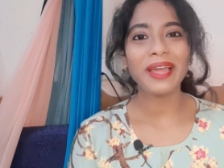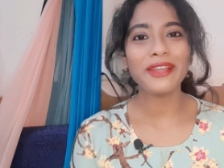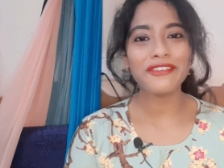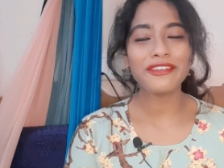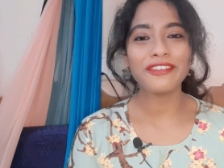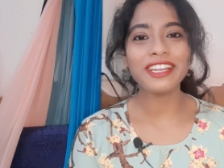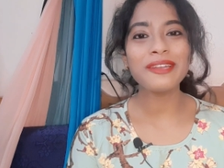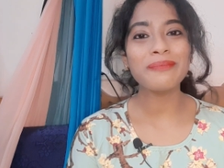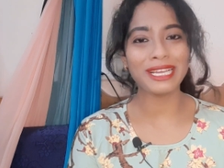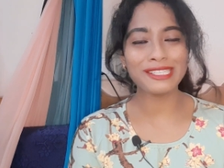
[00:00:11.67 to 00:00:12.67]
Hello everyone,
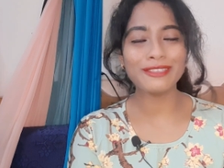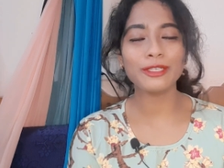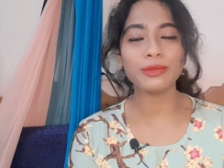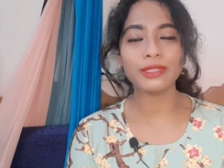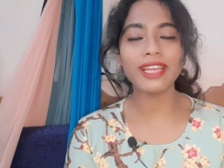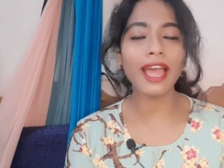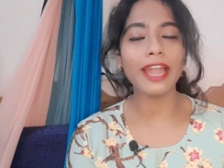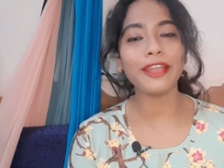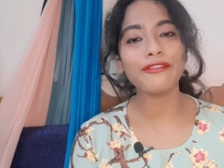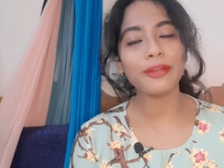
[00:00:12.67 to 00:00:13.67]
myself Sushmitha
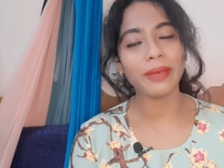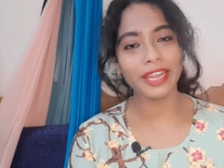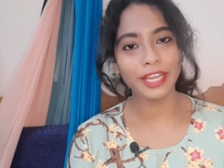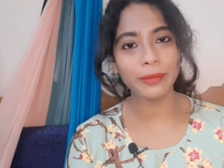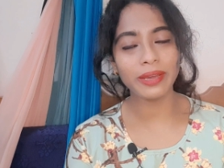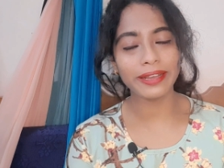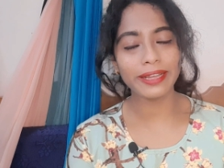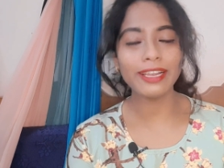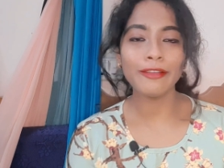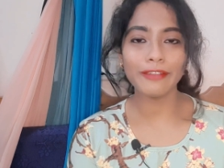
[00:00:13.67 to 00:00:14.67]
and I'm from NIT
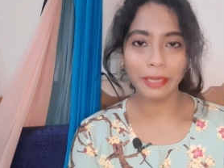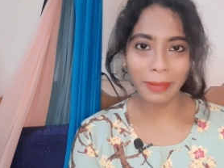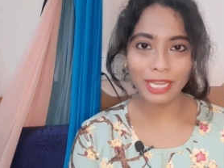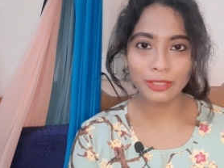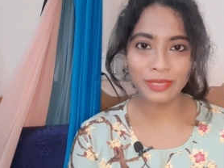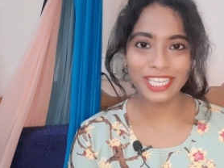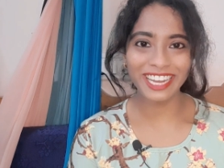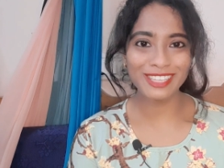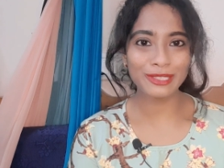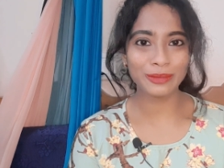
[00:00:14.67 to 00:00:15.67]
Warangal. Welcome back to my
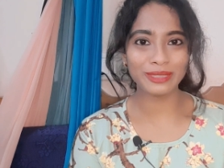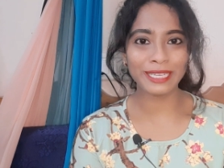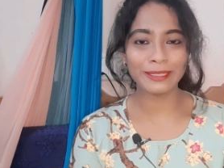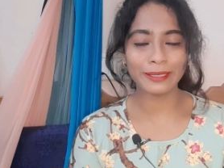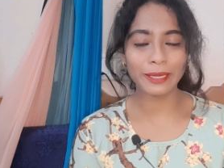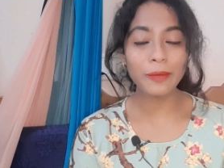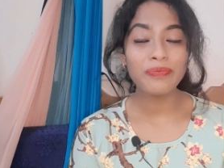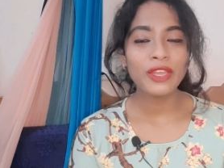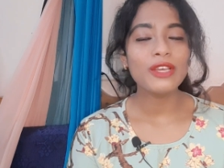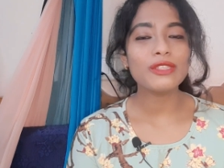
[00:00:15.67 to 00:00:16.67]
channel Sushmitha Elisetla.
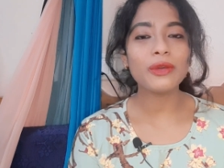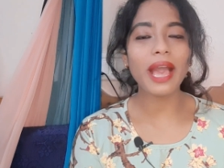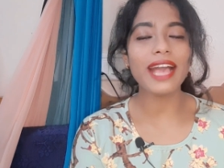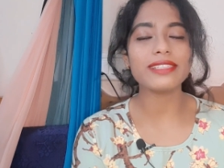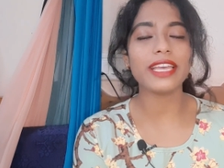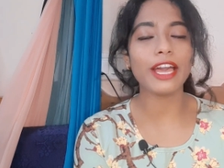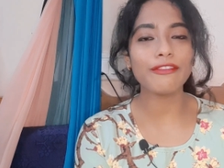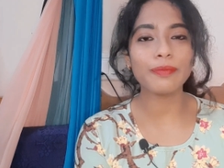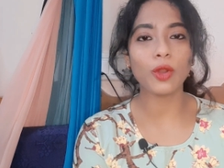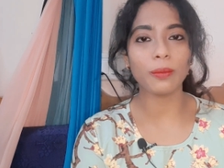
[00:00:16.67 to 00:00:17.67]
So as I
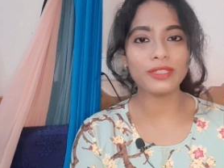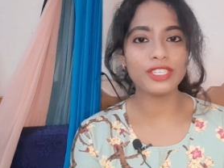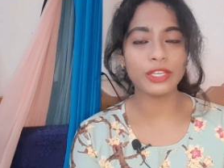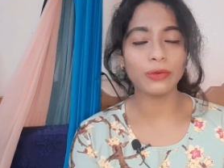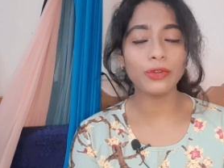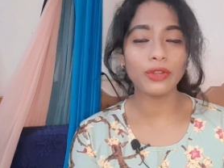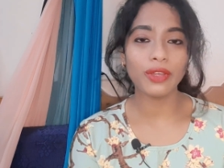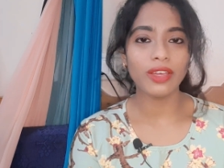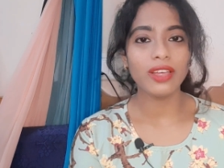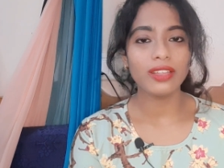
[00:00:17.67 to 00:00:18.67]
have promised you
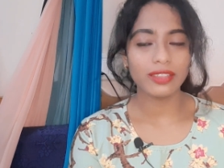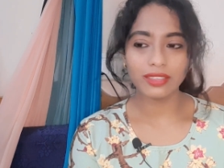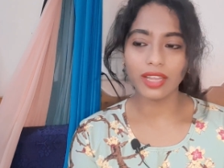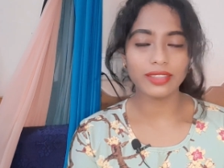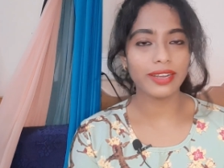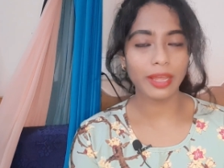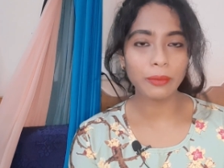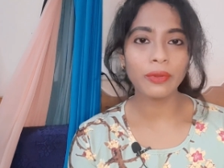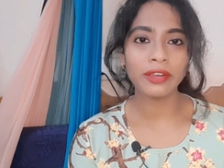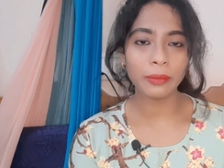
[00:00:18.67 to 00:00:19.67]
that
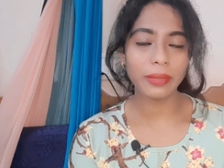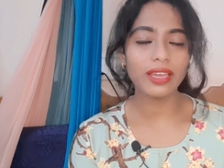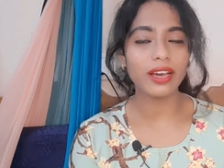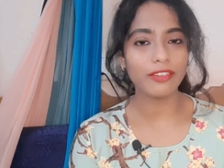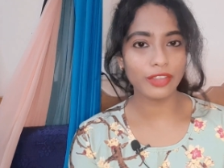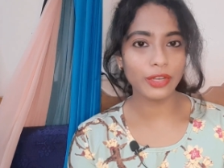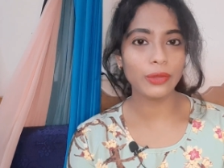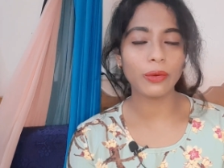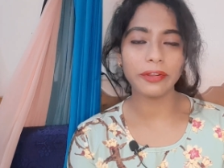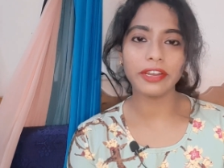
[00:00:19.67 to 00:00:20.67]
I'm going to make a
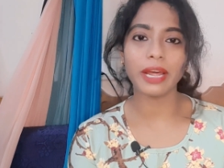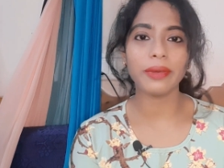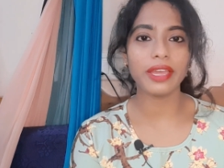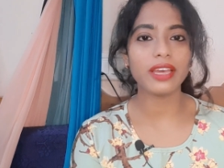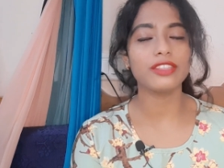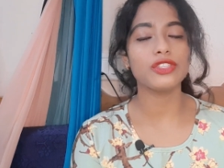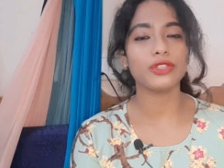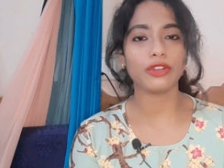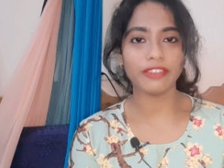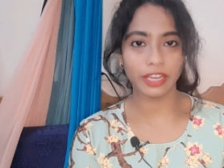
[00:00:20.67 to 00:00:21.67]
video on Ramaiah
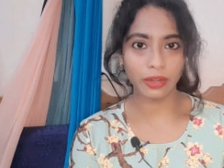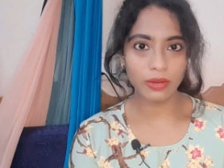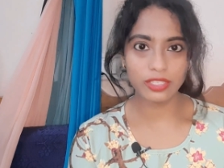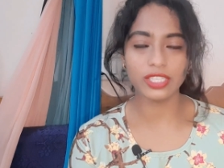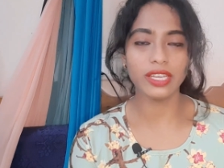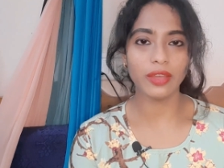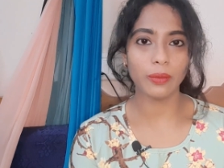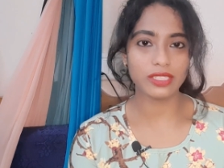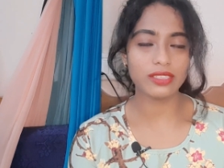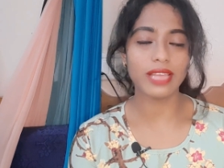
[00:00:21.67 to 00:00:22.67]
Institute of Technology,
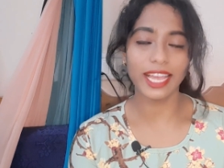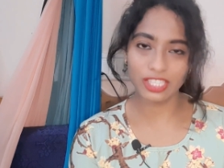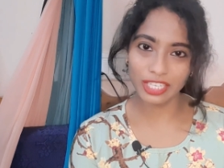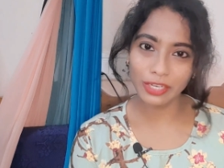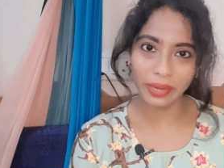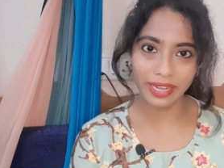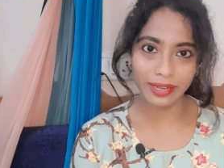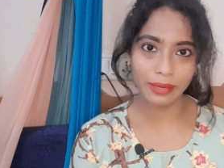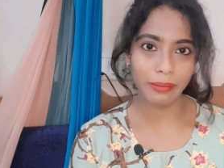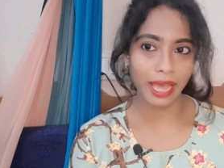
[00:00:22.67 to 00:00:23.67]
which is actually
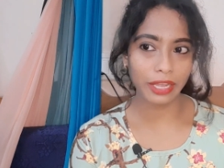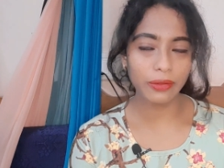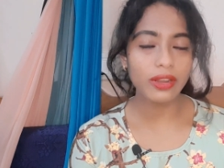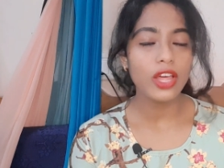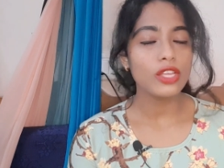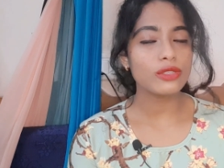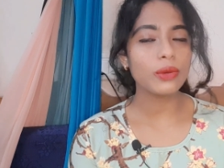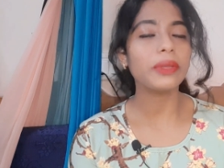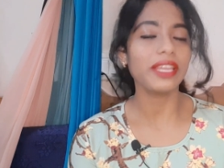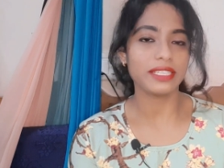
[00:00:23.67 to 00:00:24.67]
located in Bangalore.
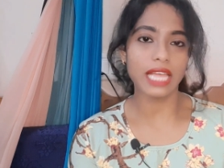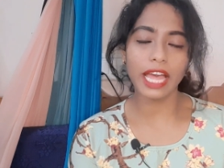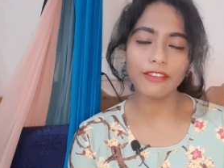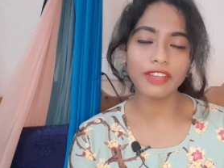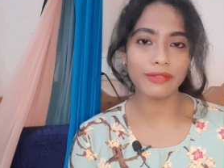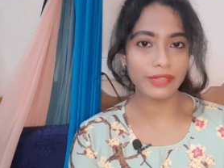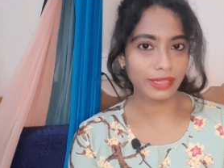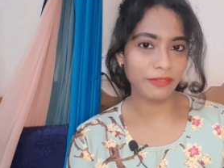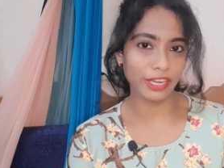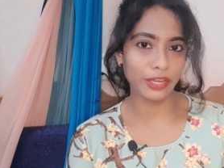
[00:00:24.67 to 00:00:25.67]
So yes, I have come
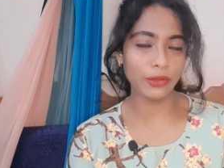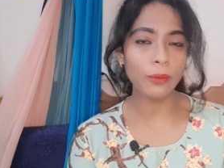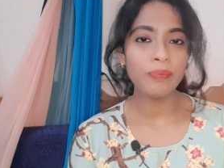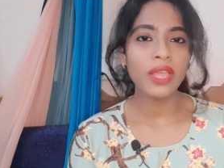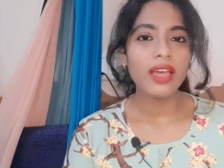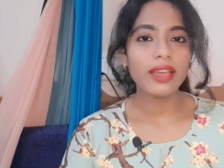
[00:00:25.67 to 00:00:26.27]
with the video.